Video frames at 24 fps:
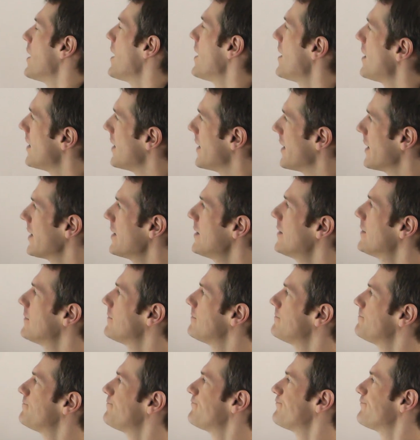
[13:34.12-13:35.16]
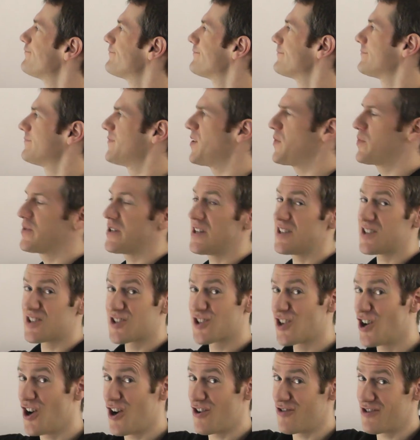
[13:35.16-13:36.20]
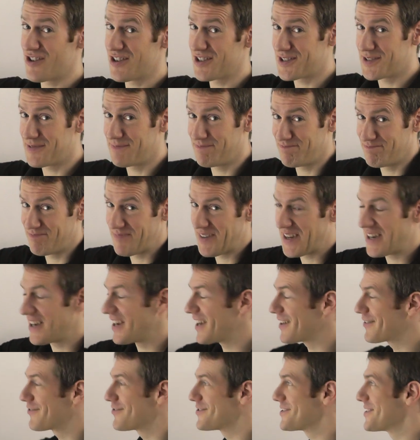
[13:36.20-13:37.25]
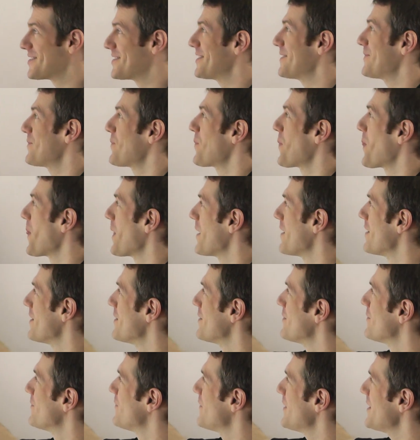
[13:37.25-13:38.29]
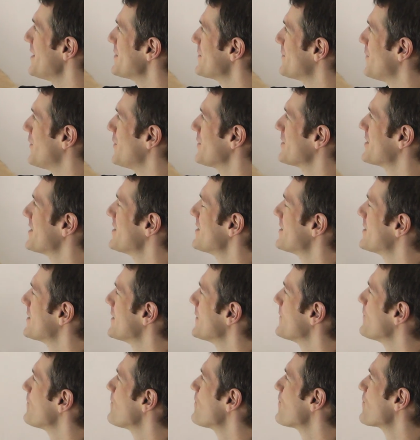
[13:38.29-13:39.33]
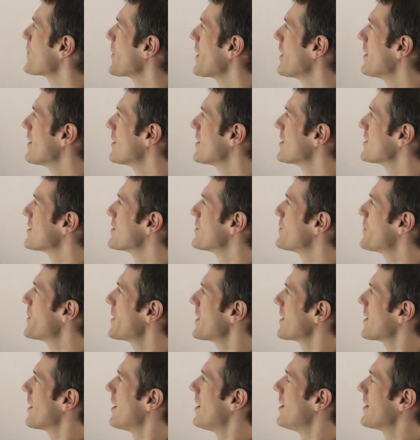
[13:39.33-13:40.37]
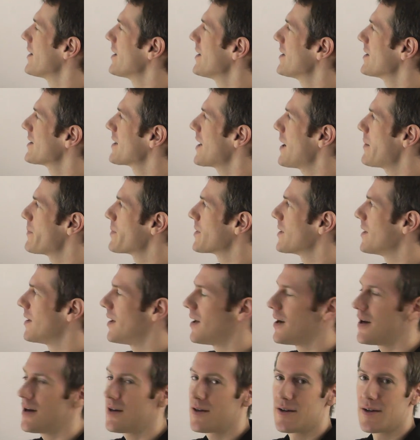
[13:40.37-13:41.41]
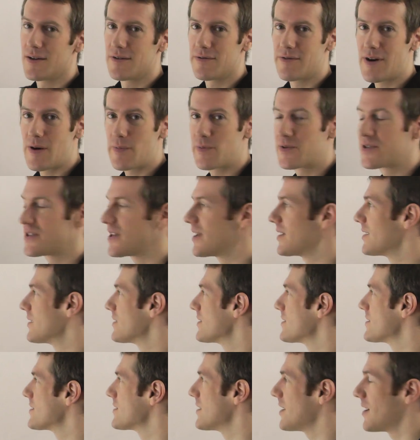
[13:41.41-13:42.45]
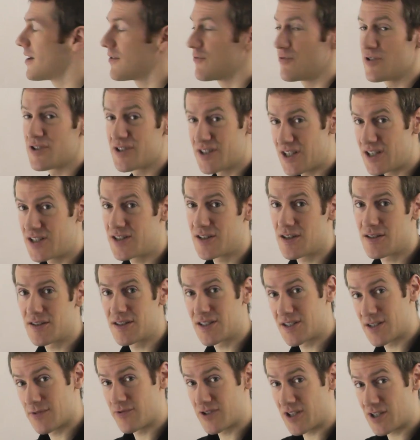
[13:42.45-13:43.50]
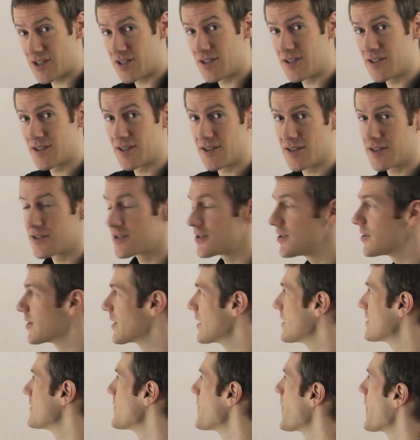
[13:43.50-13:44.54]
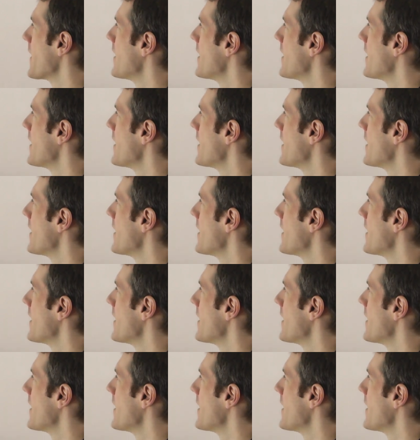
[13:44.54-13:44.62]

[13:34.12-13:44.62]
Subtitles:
I represents current in electricity, V is voltage, the big R here, the capital R, represents resistance, it's the resistance in the circuit,